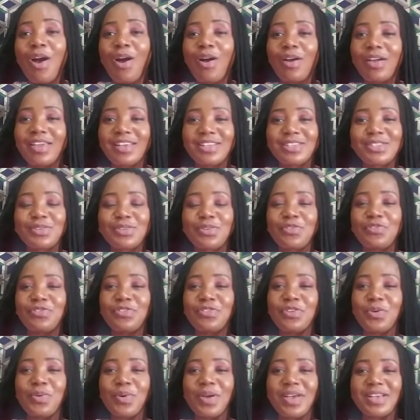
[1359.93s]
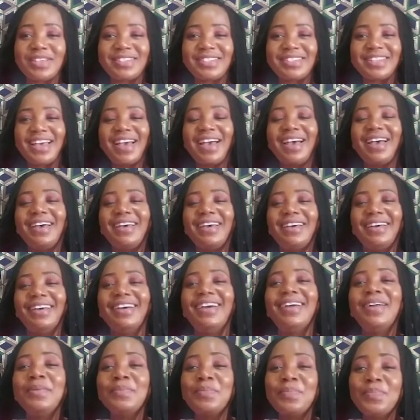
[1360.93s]
Okay, so viewers,
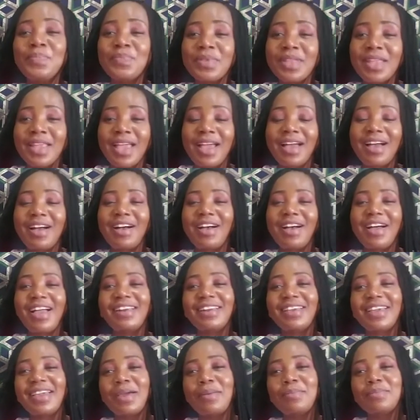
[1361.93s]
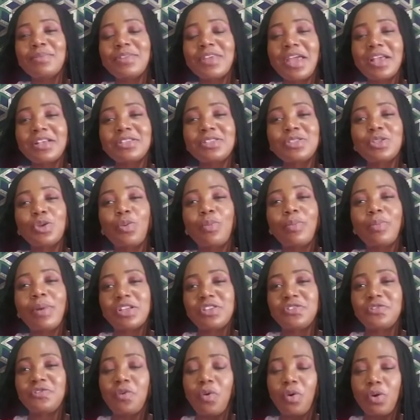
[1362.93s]
Elikem, thanks so
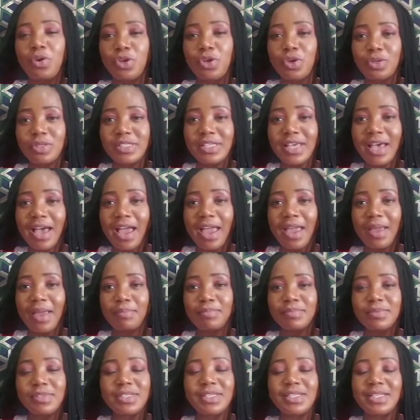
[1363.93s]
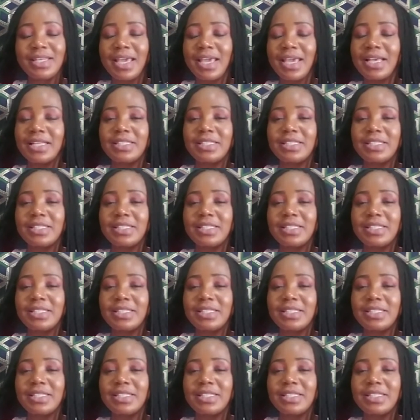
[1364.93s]
much for your time today.